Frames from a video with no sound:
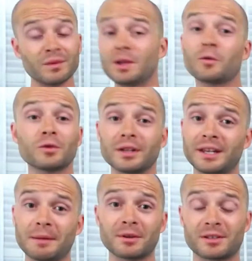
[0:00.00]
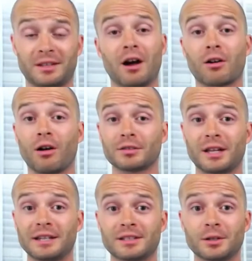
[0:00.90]
You don't really get much of the alcohol
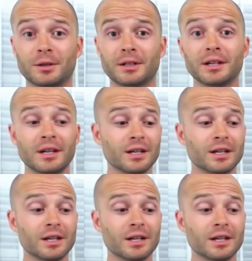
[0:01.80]
taste to it.